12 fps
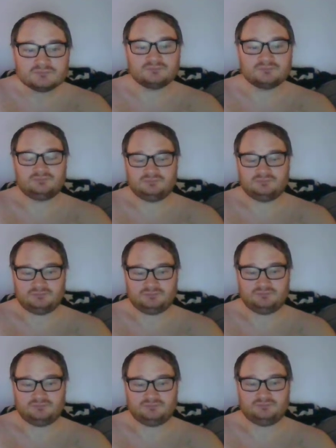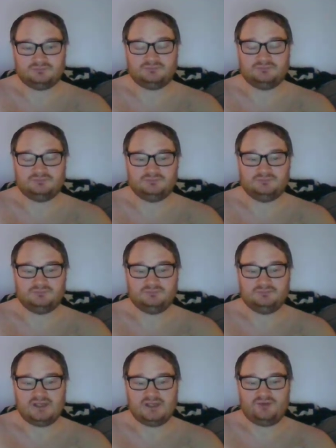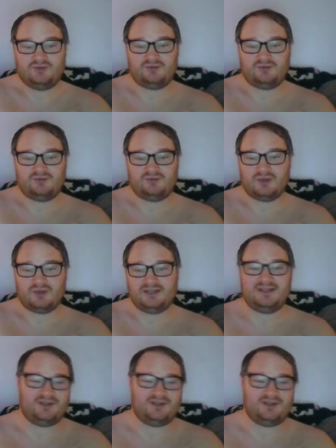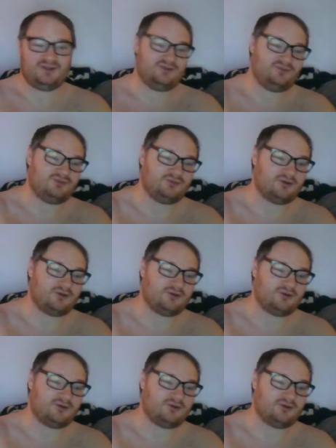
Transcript: She's 20 and 90, and she's already booked a fight in June.